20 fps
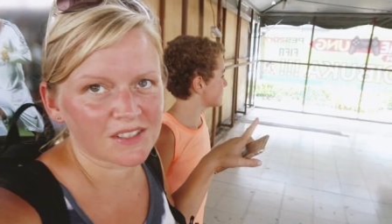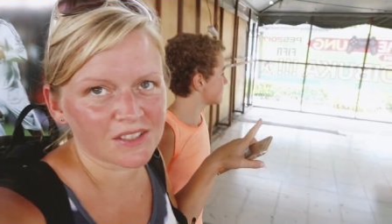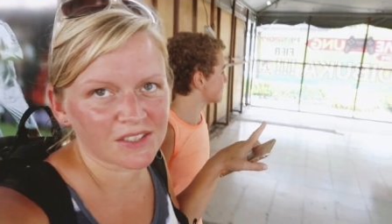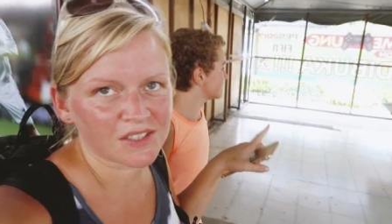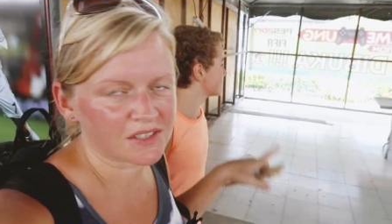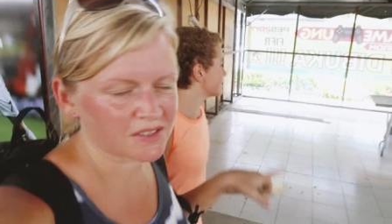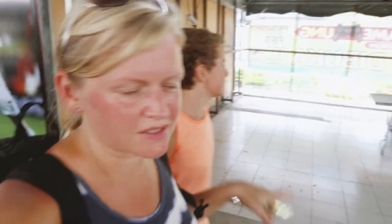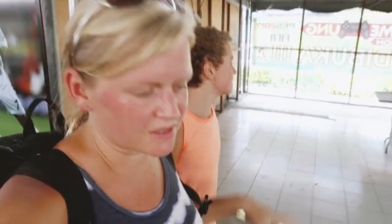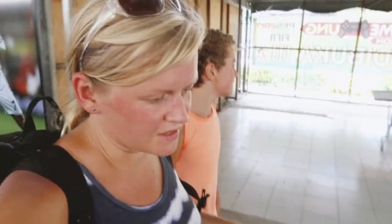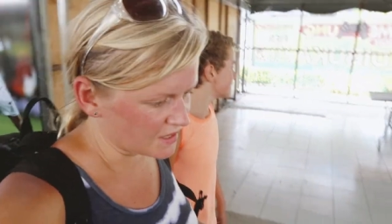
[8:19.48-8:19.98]
is
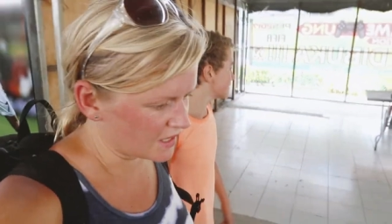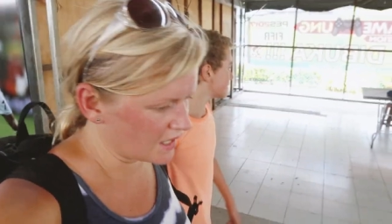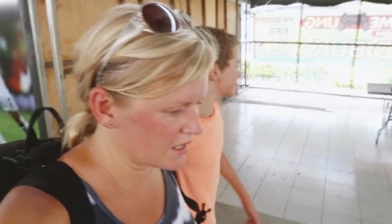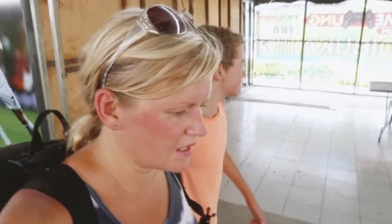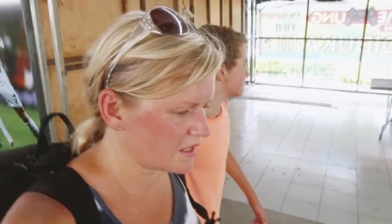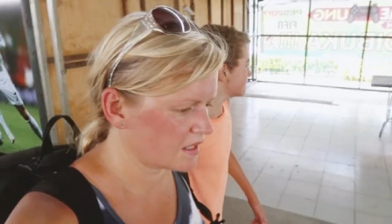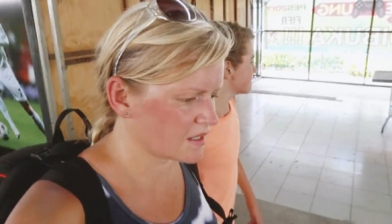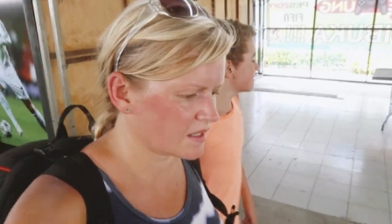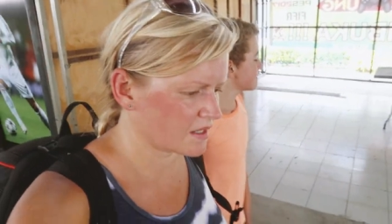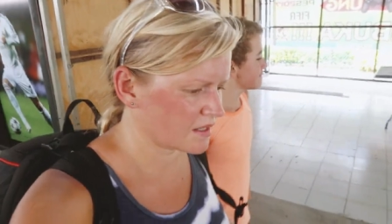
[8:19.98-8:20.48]
just through
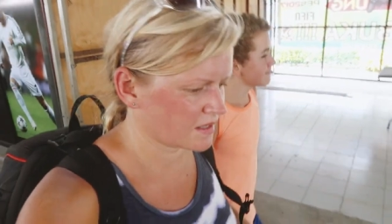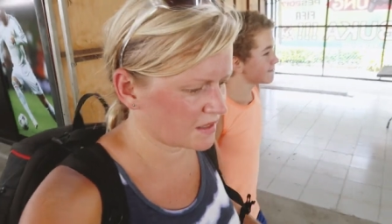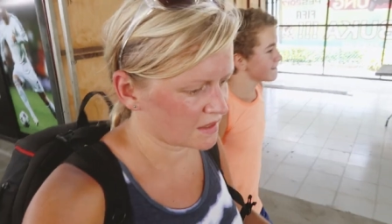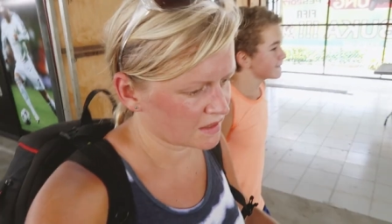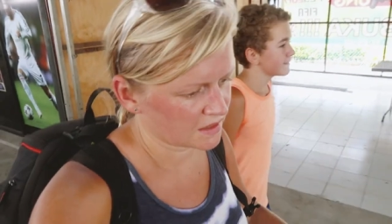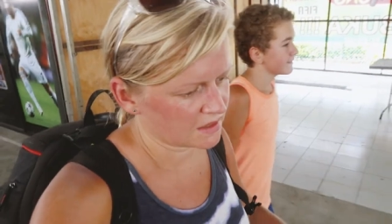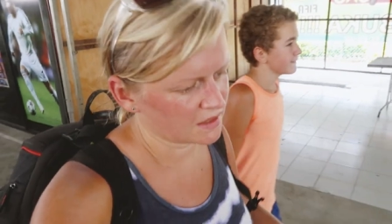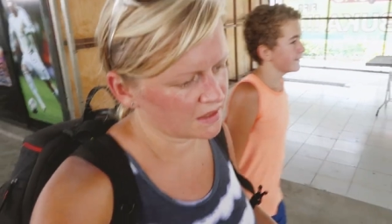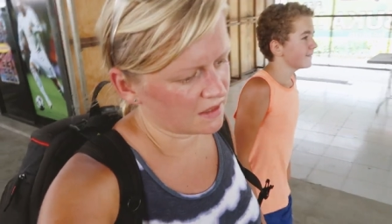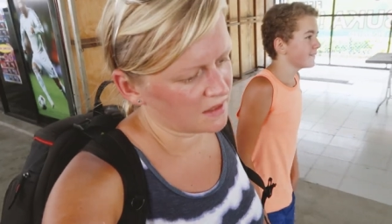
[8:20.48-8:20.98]
there.
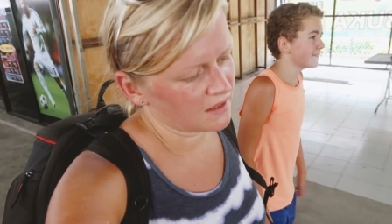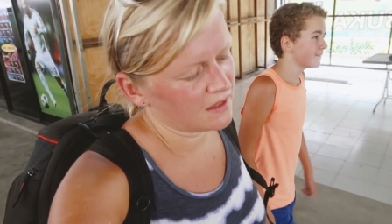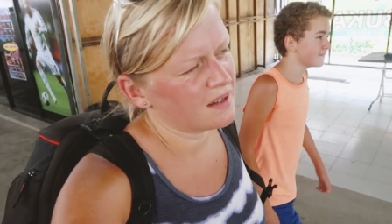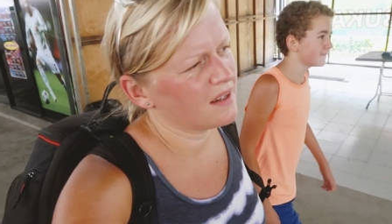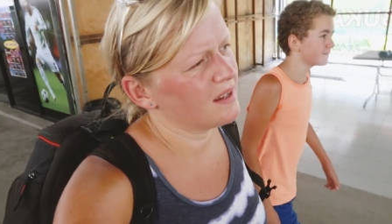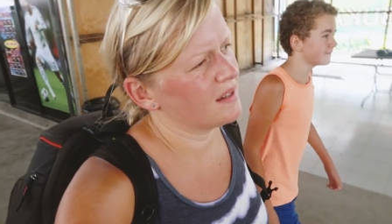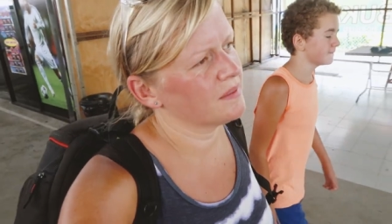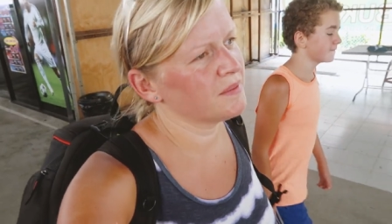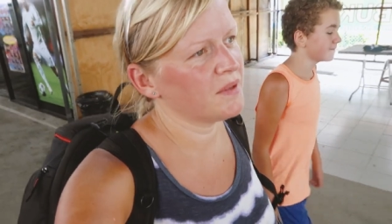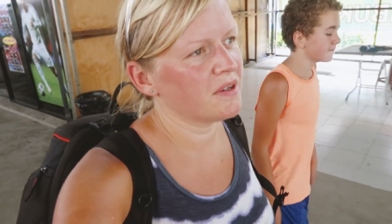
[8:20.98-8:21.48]

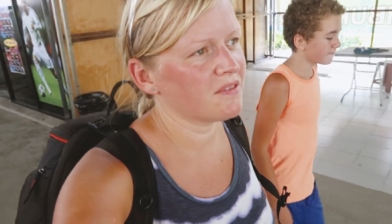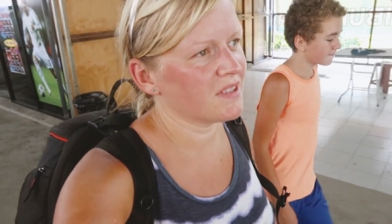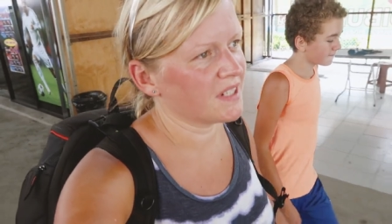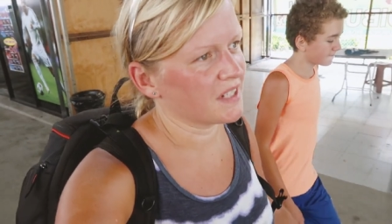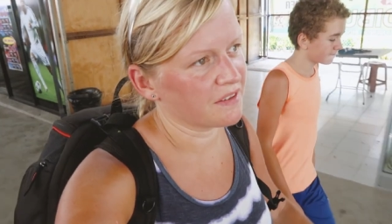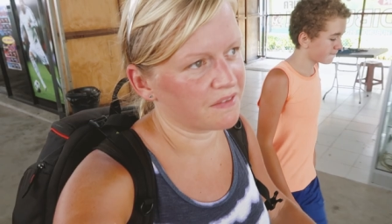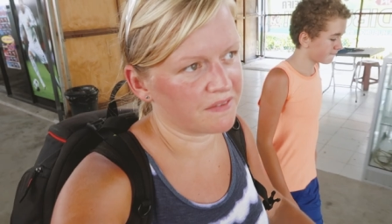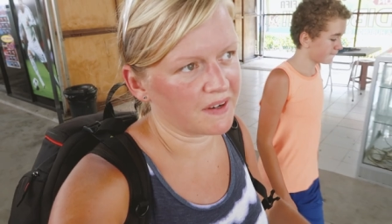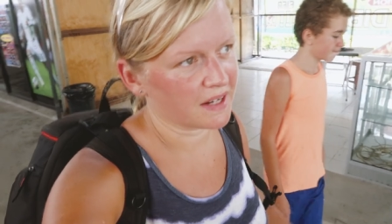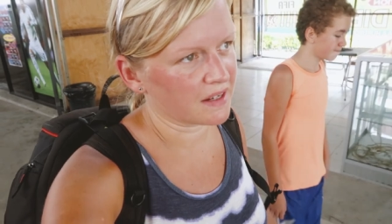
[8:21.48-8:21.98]
I'm not
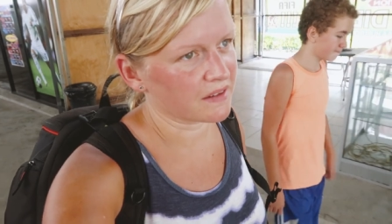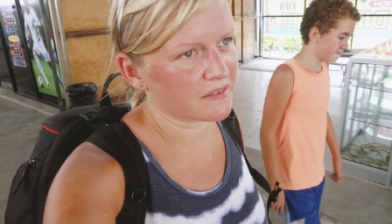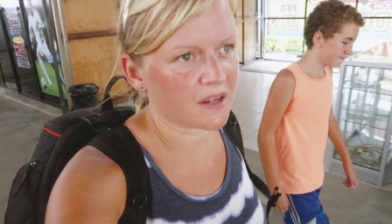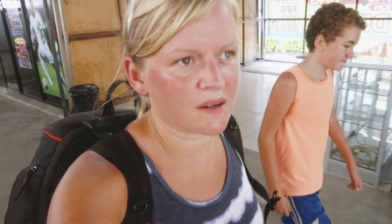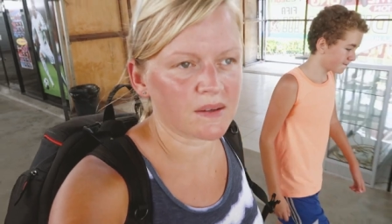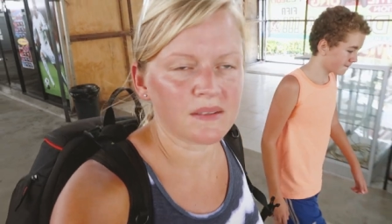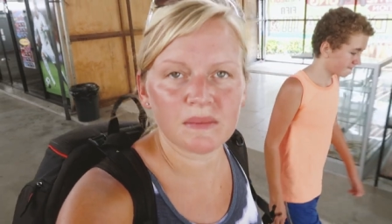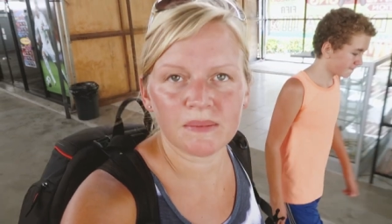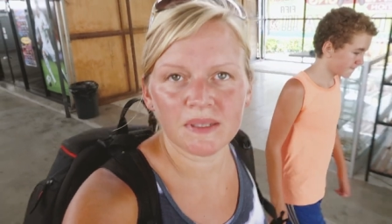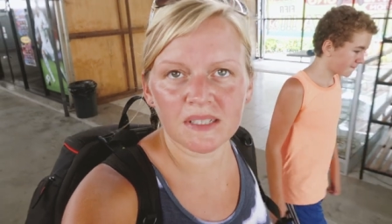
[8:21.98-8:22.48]
really a fan of
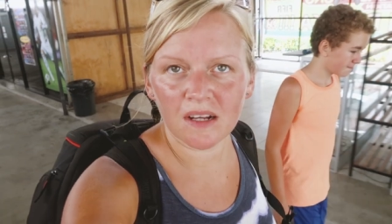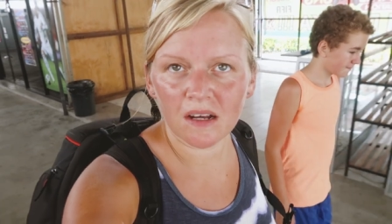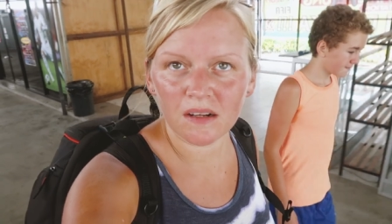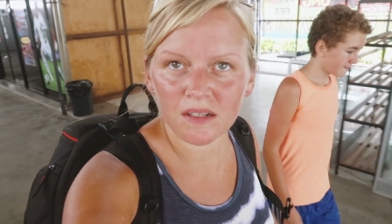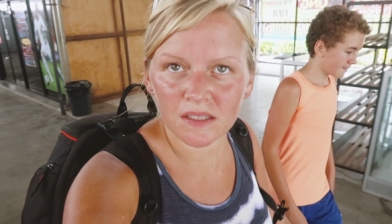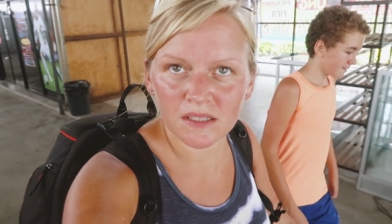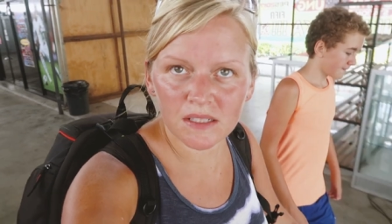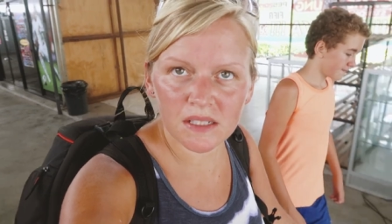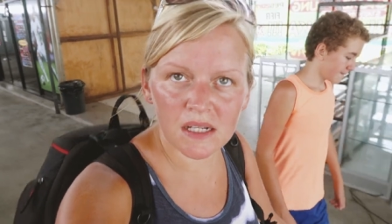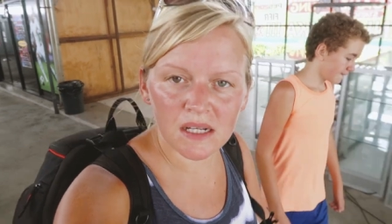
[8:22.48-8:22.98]
going to
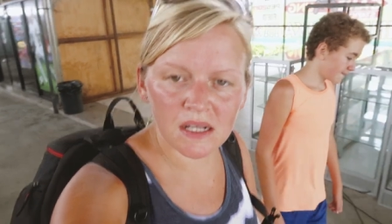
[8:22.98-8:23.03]
McDonald's,